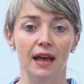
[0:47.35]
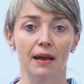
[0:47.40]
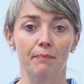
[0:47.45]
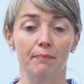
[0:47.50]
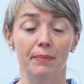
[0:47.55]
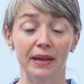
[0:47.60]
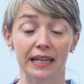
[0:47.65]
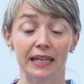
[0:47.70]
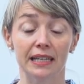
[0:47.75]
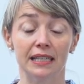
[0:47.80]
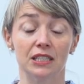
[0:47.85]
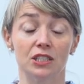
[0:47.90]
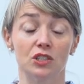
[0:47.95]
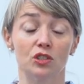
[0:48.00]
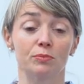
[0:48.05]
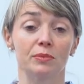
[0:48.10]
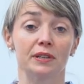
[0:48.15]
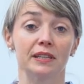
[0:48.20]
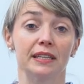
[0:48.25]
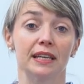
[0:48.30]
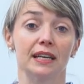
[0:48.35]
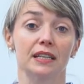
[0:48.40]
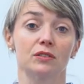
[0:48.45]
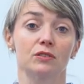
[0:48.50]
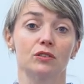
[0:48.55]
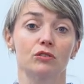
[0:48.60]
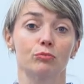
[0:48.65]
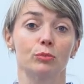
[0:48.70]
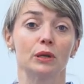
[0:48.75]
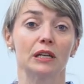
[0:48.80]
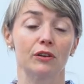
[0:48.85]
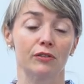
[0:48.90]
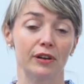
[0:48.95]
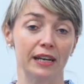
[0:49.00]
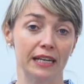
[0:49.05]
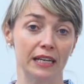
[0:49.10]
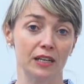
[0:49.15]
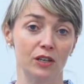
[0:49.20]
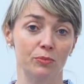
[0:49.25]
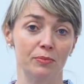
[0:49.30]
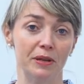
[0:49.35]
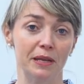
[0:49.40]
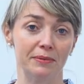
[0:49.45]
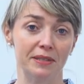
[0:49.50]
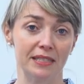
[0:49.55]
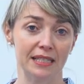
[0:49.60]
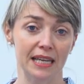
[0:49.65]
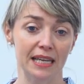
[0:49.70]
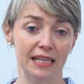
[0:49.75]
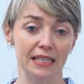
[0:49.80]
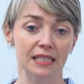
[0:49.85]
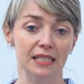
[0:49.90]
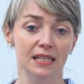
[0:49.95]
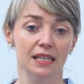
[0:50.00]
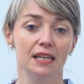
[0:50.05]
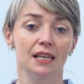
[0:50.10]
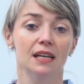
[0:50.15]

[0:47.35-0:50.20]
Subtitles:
metal instrument that will cradle your baby's head.